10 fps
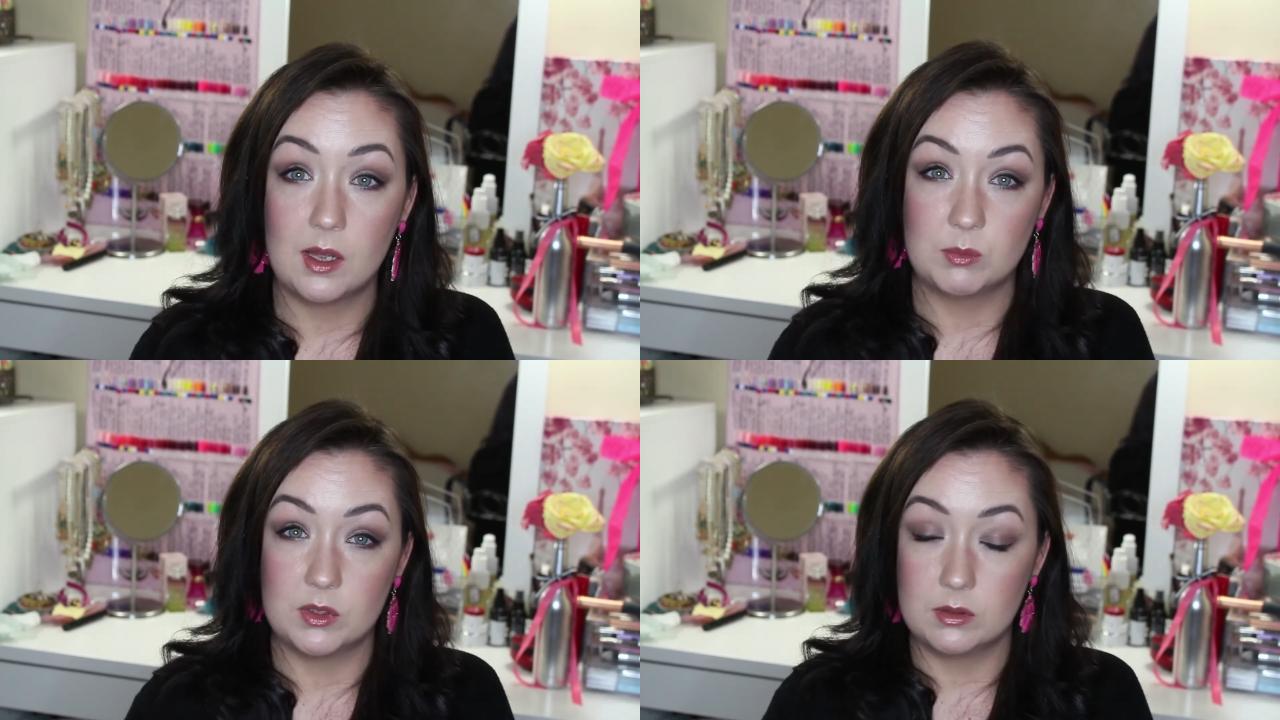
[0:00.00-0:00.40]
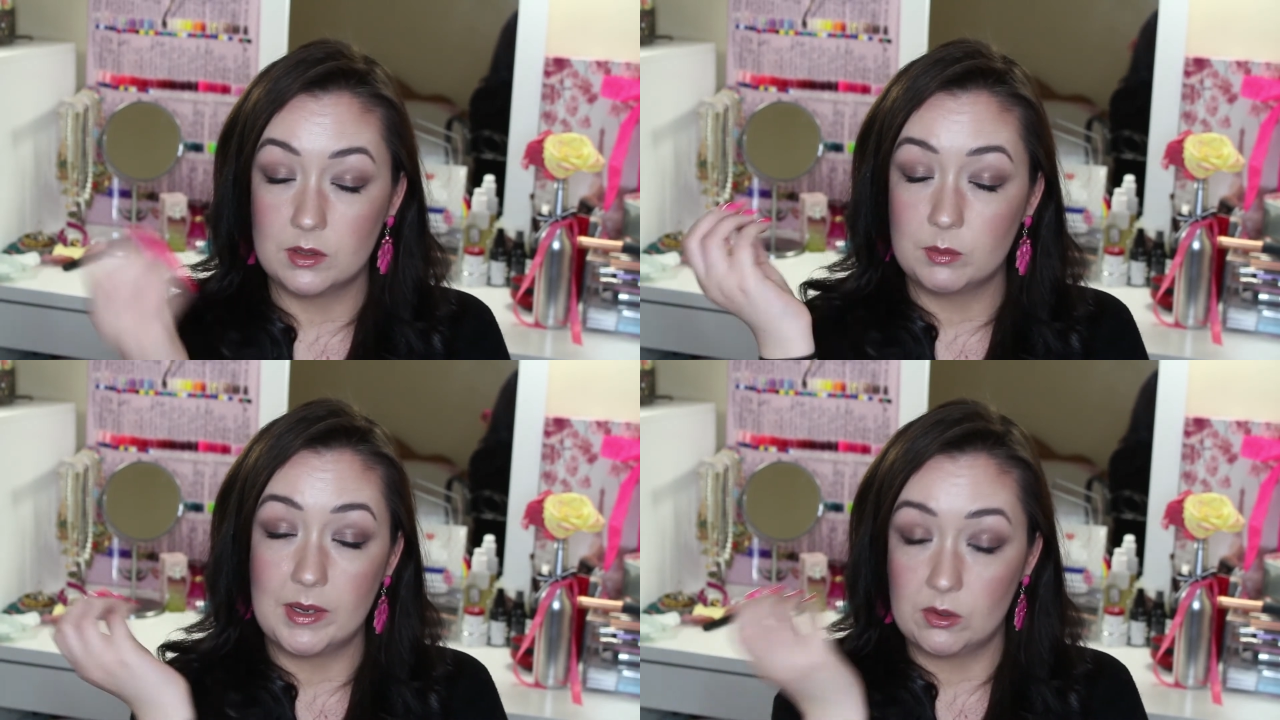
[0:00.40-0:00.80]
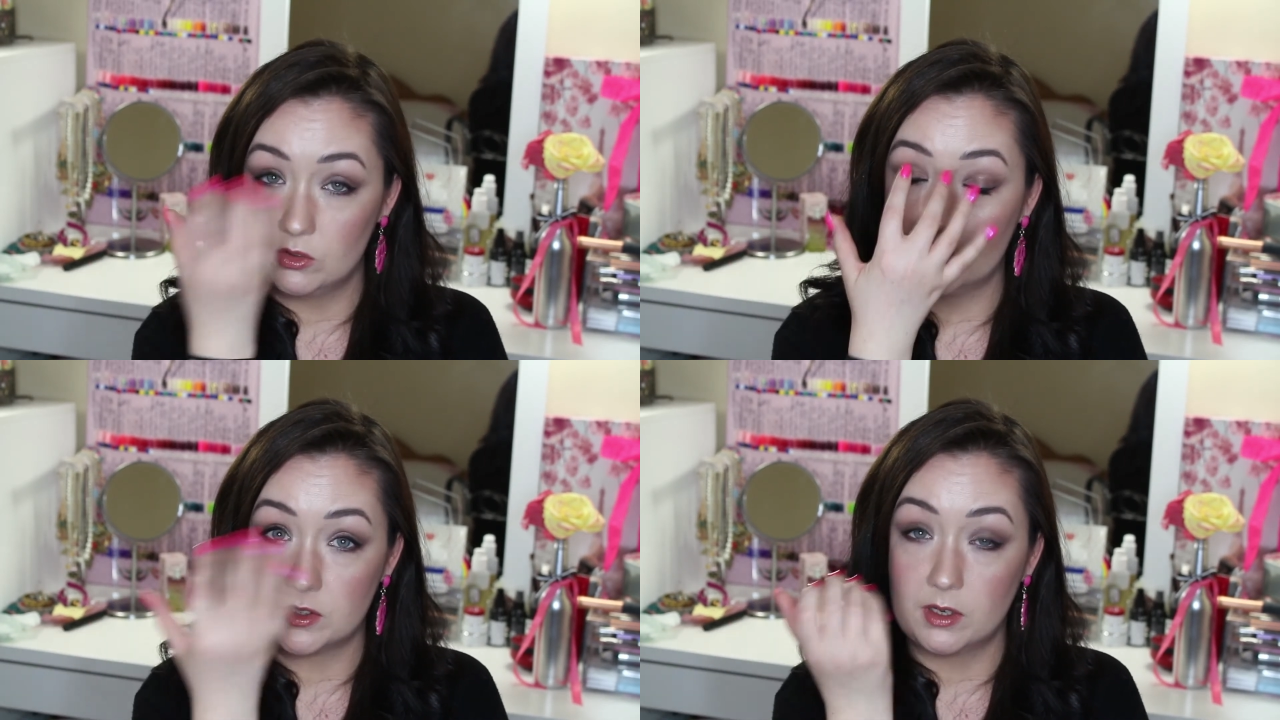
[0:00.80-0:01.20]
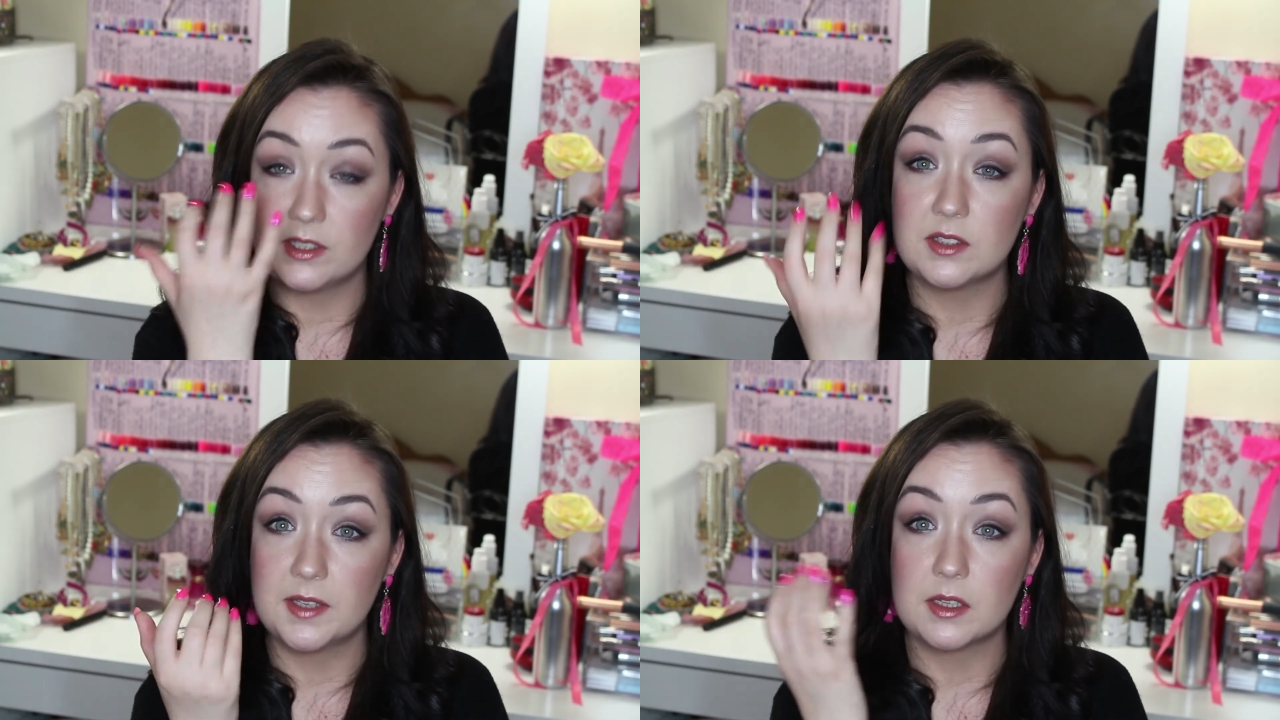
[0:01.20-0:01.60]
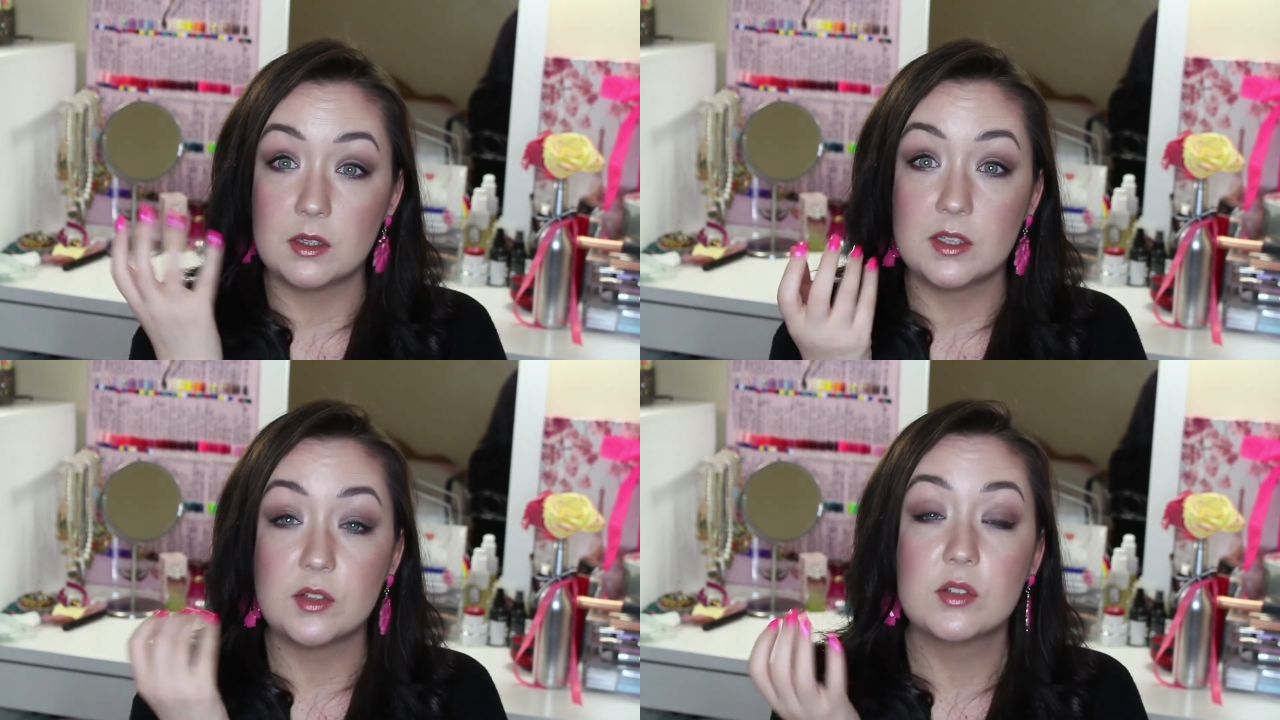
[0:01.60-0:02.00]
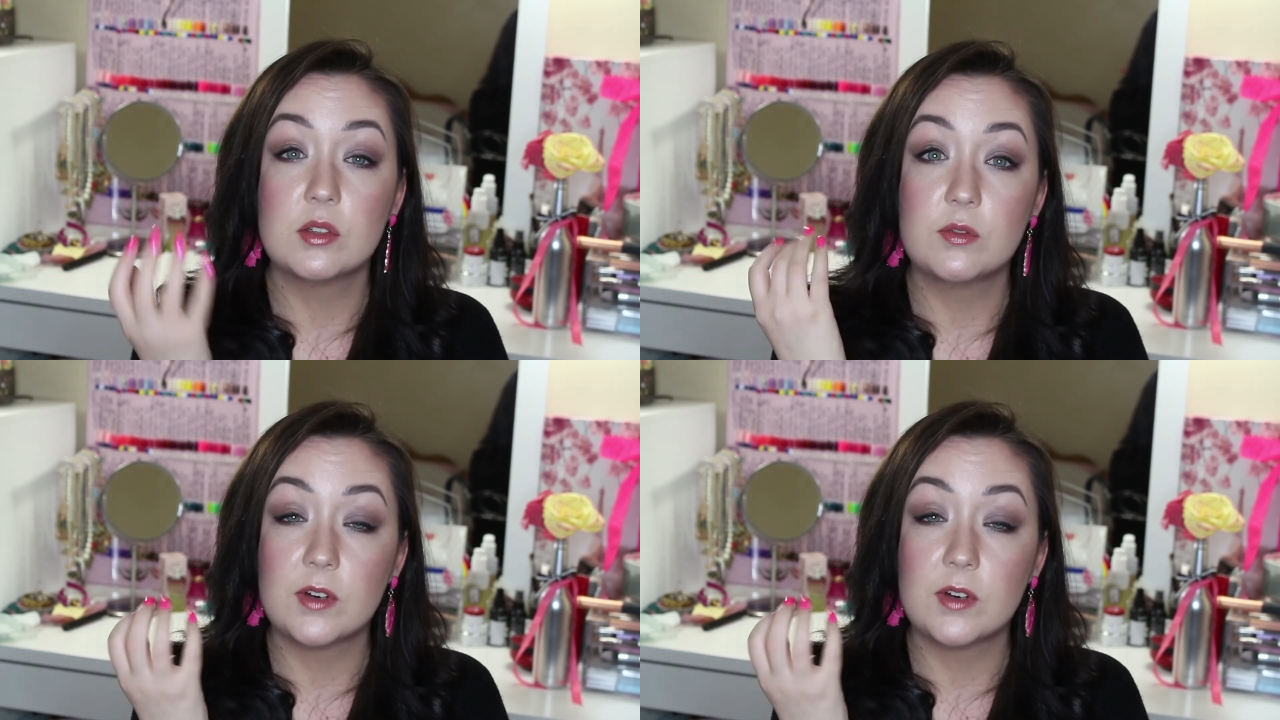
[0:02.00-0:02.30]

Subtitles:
and powders are starting to settle into